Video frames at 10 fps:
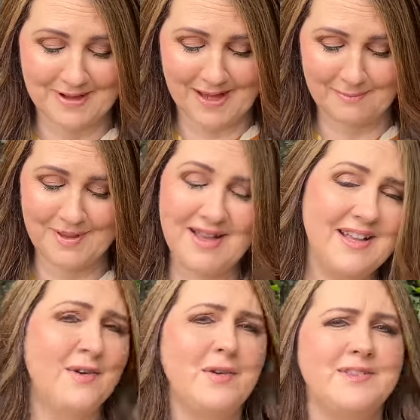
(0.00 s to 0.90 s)

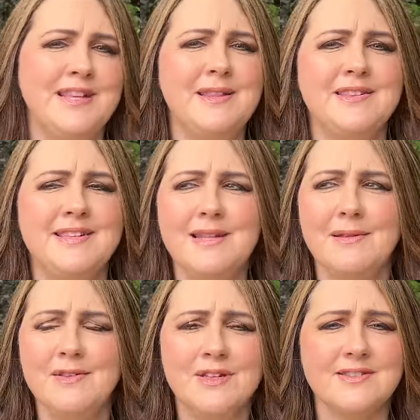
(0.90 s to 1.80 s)

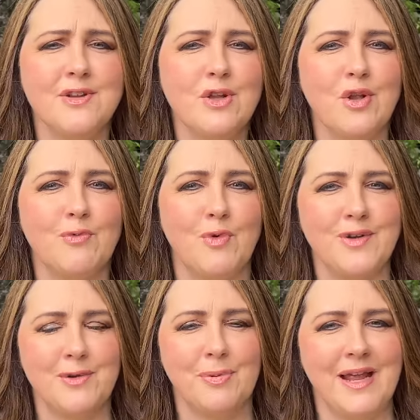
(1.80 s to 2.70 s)
Look, it's not a lot of
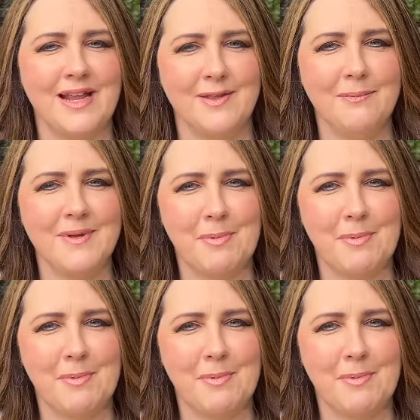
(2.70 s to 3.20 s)
work to plant them,